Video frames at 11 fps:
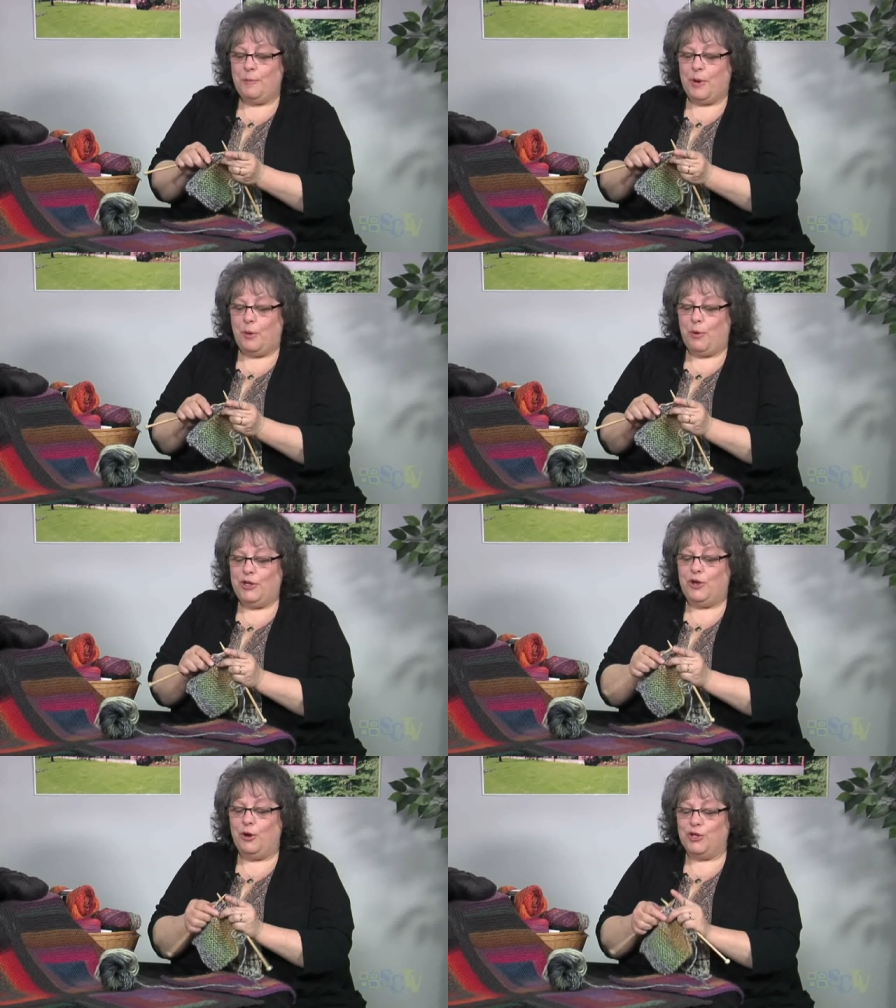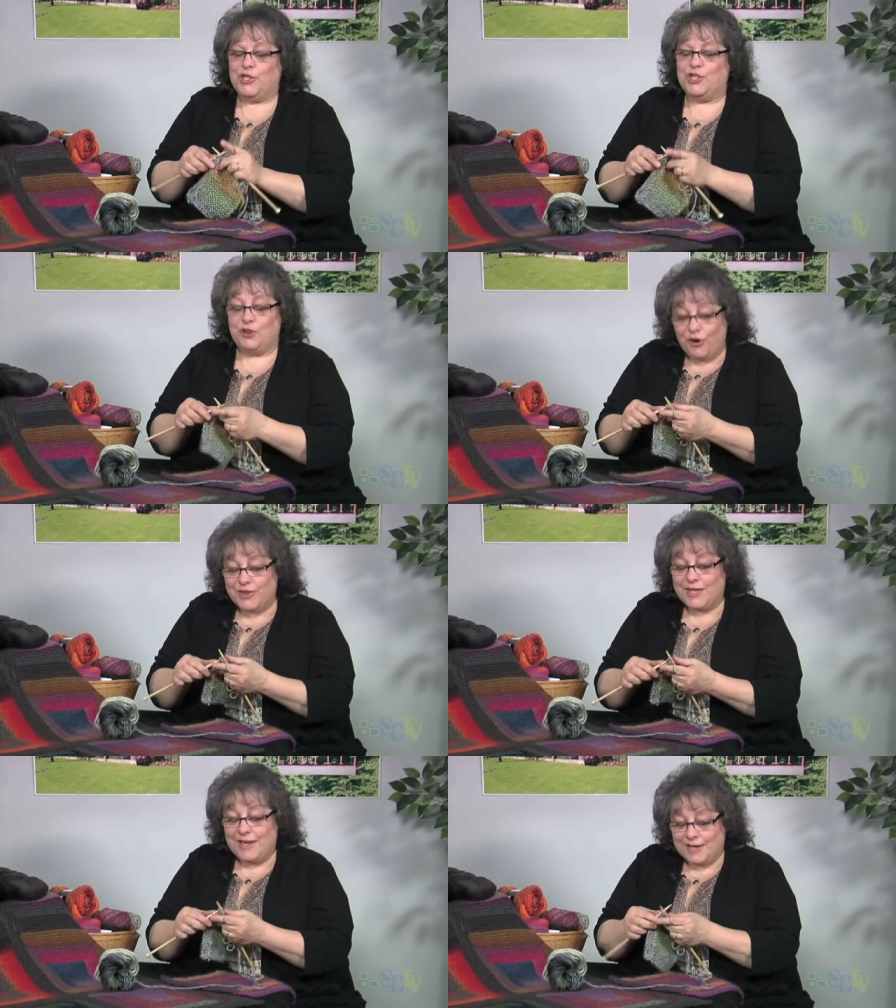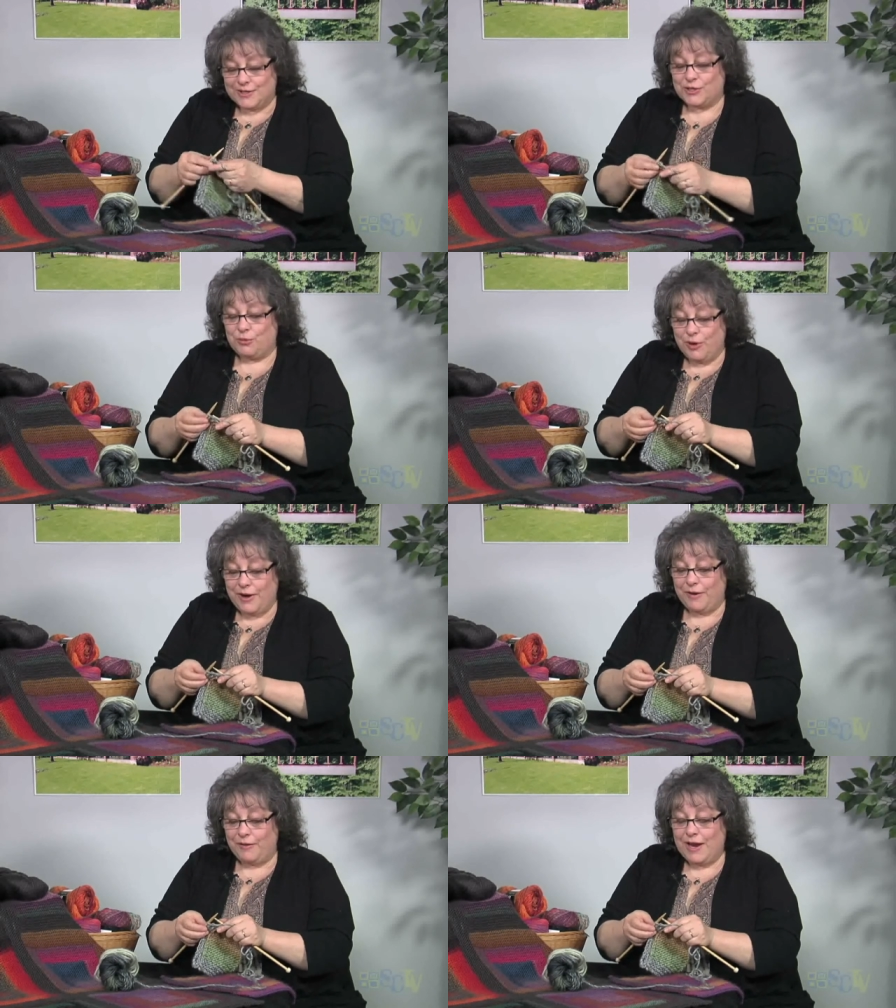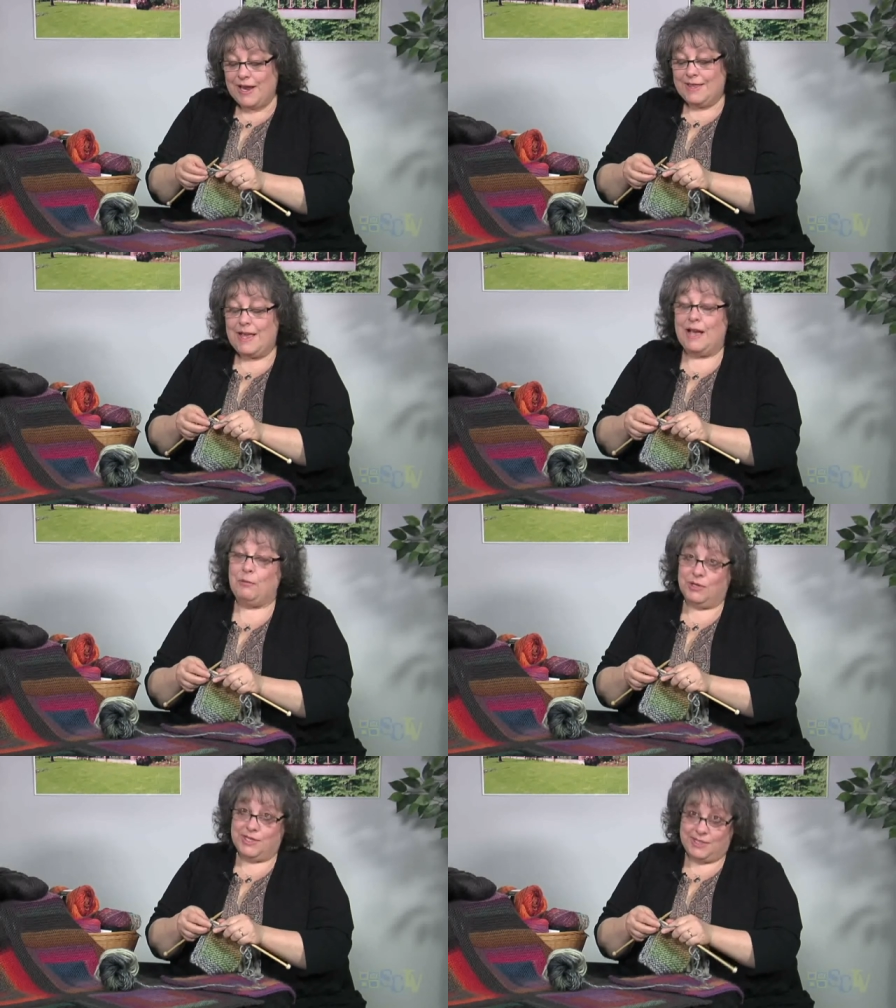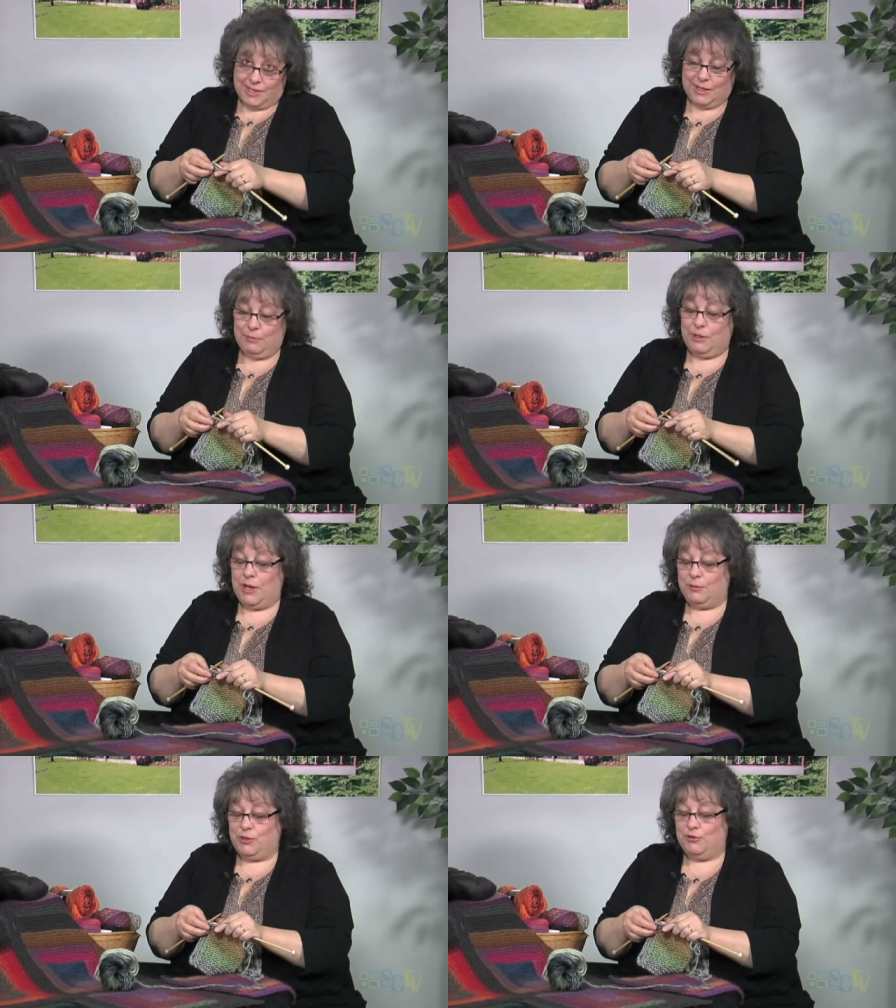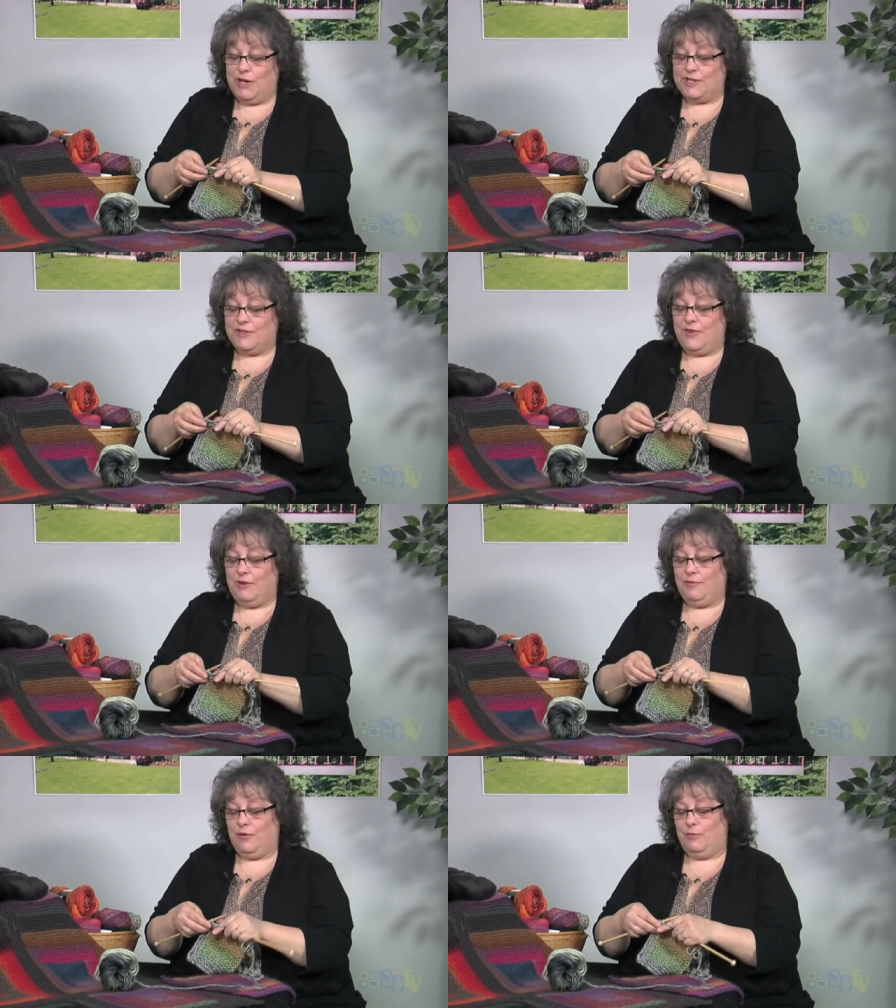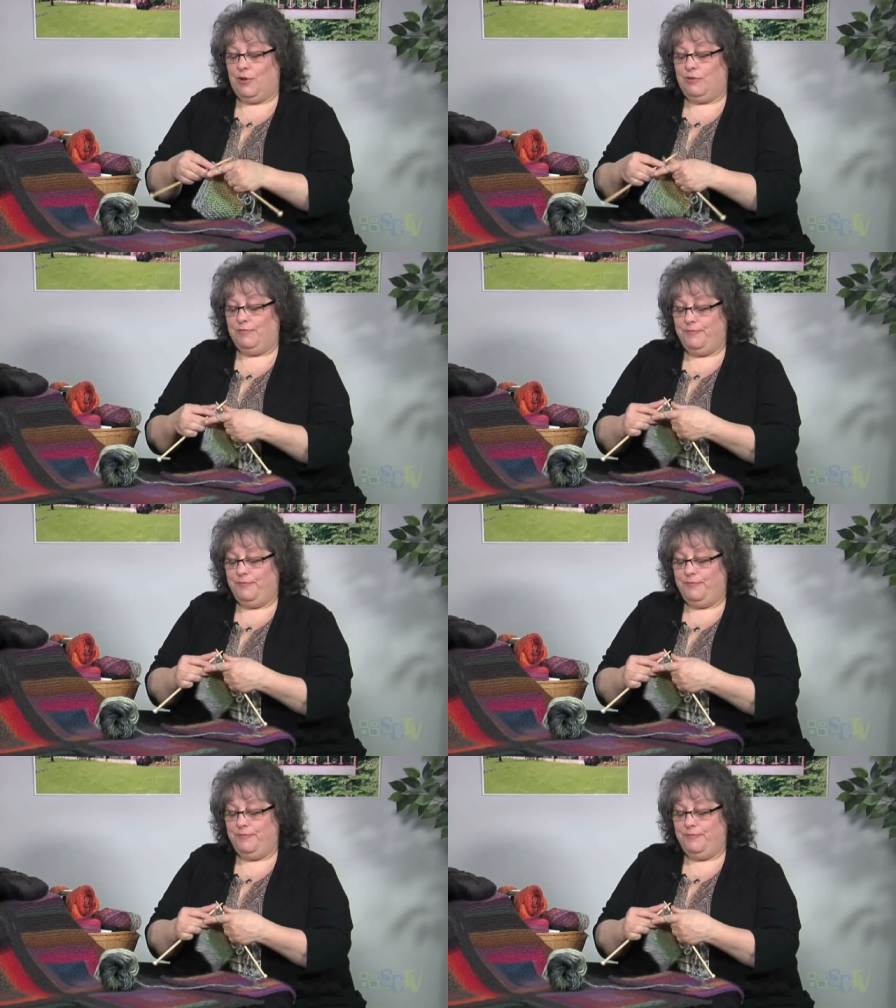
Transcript: But when you go to start the next square, that one suddenly becomes your next favorite one.